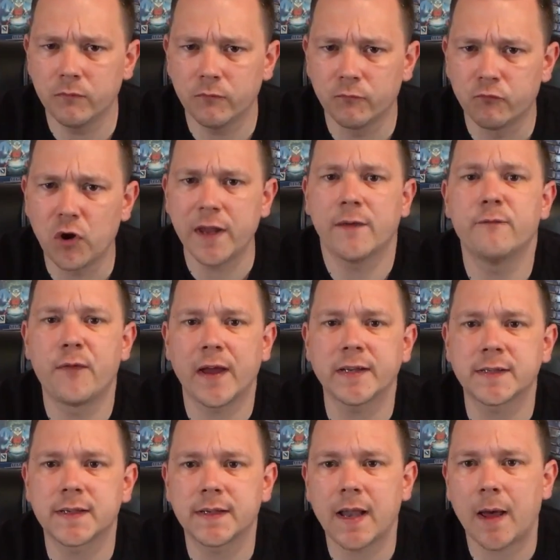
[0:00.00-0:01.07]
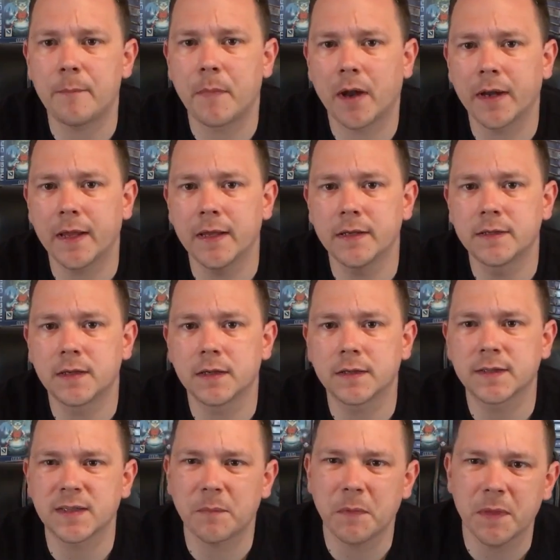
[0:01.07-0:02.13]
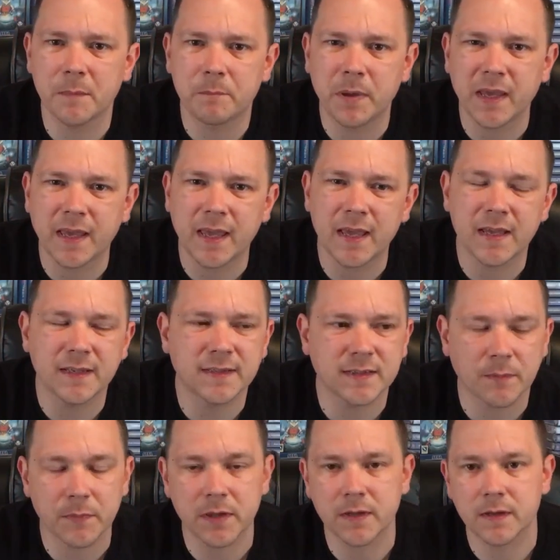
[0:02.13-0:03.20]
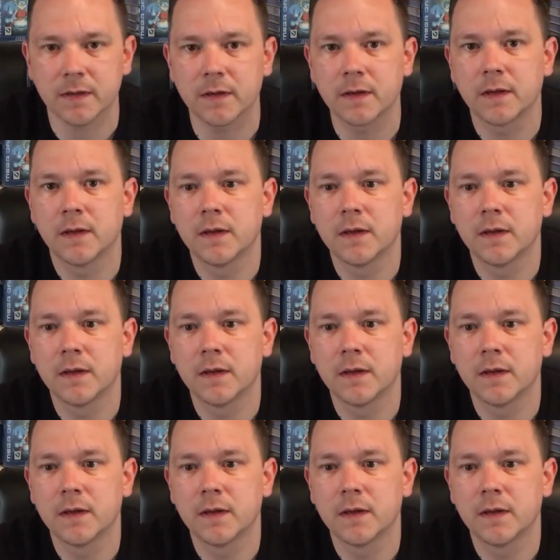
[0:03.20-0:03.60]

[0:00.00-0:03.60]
reinvesting that money into some of the big hitters, some of the